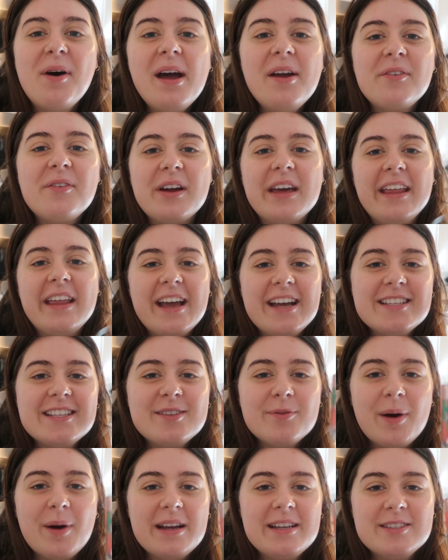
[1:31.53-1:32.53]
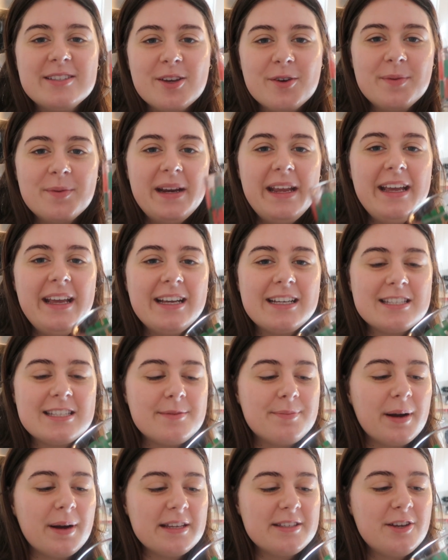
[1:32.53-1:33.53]
I realize why so many
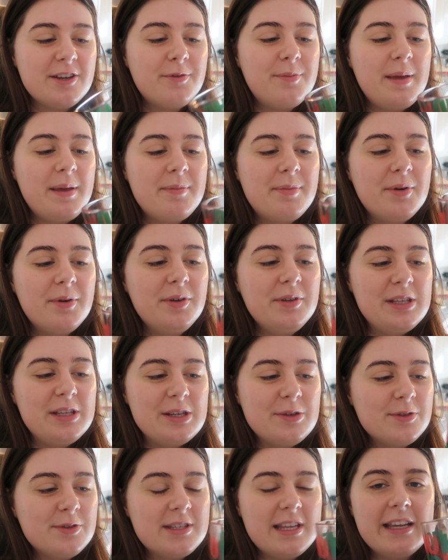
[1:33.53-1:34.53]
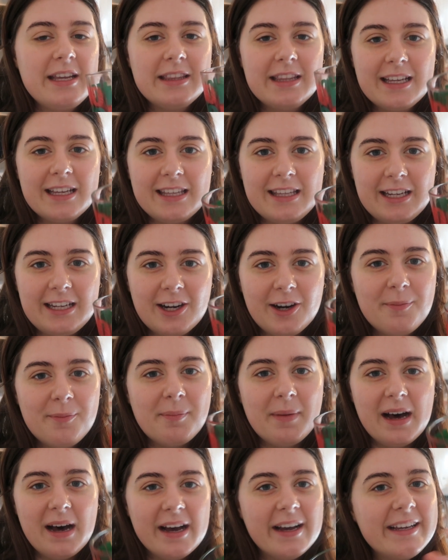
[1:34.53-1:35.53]
espresso people use like the clear
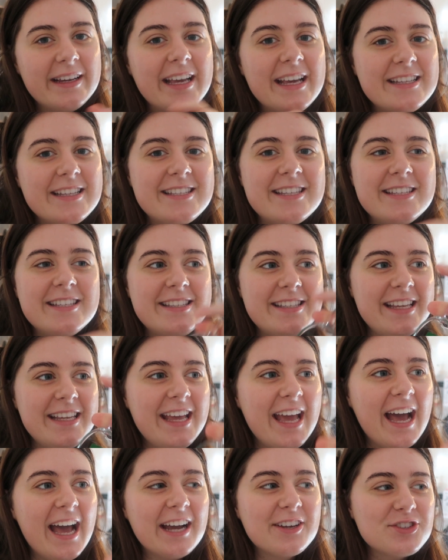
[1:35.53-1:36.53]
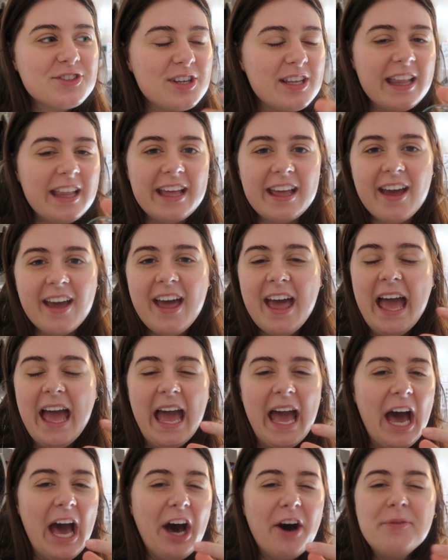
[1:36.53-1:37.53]
mug. It's to see actually like
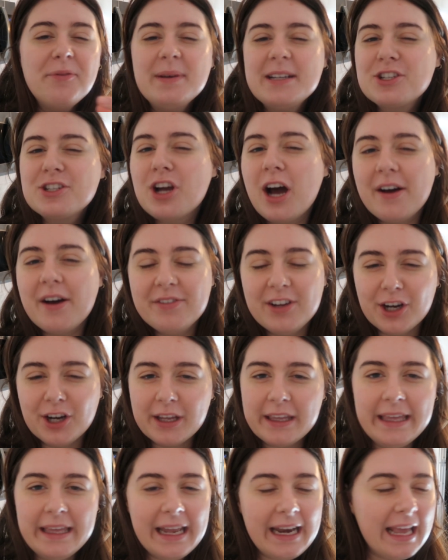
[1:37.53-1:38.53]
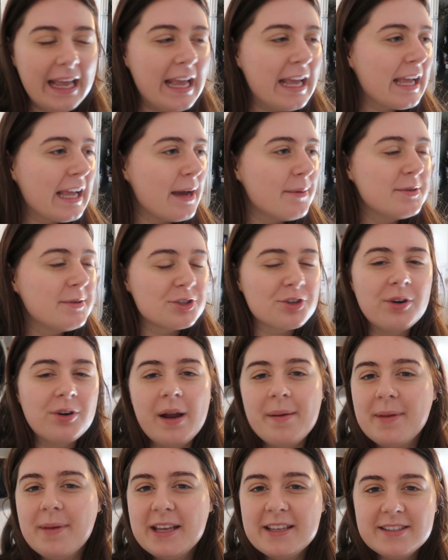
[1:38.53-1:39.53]
how much coffee you're getting, how much
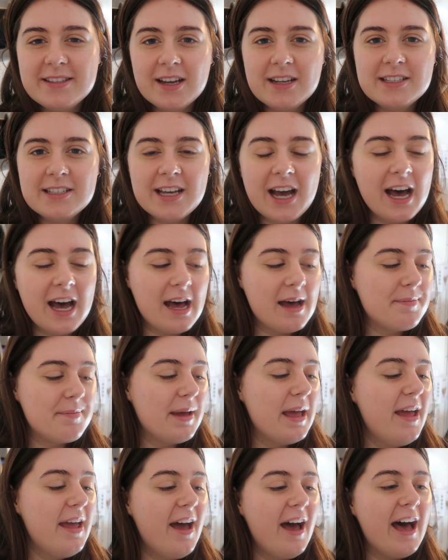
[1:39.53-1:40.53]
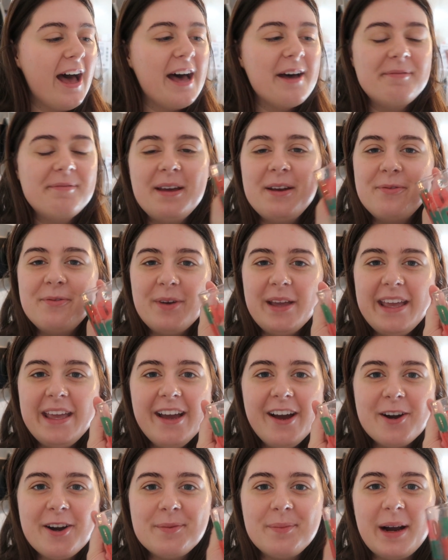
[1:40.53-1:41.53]
crema is on top. And
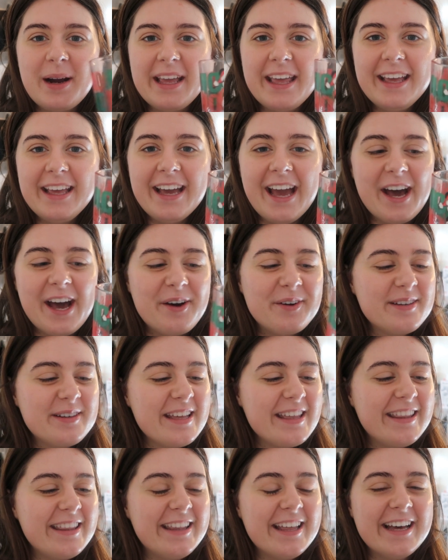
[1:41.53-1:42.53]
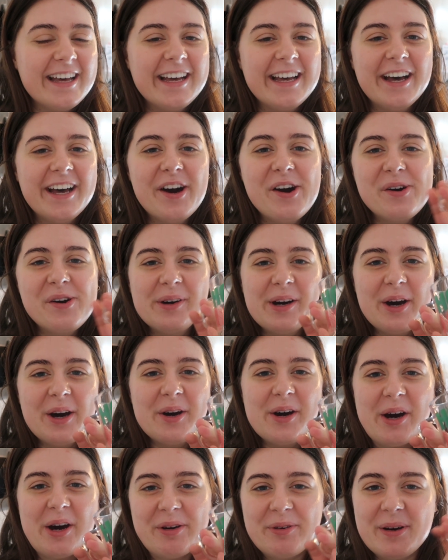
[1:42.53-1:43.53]
we are breaking out the Ho Ho
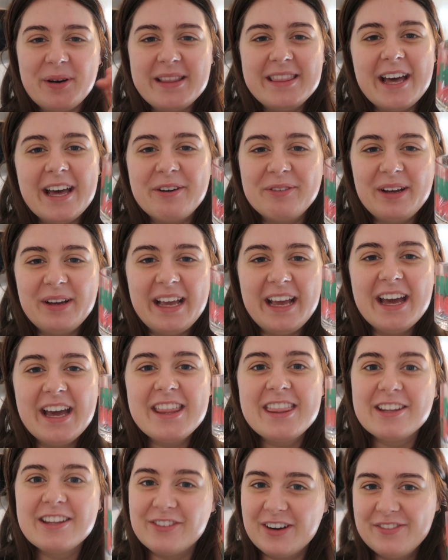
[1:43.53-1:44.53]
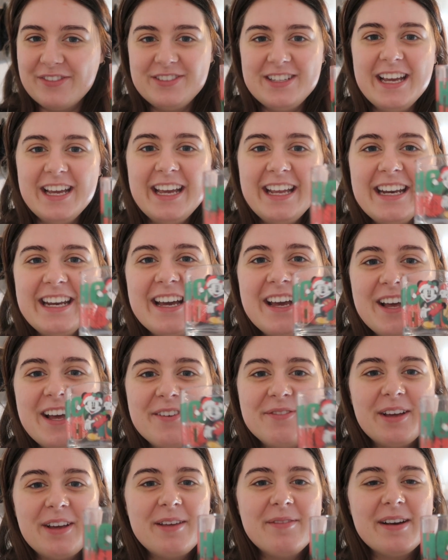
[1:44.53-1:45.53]
Ho one that we thrifted.
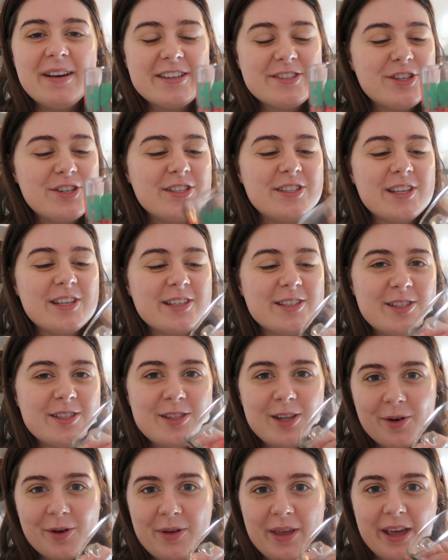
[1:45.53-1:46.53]
Mickey Mouse just looks so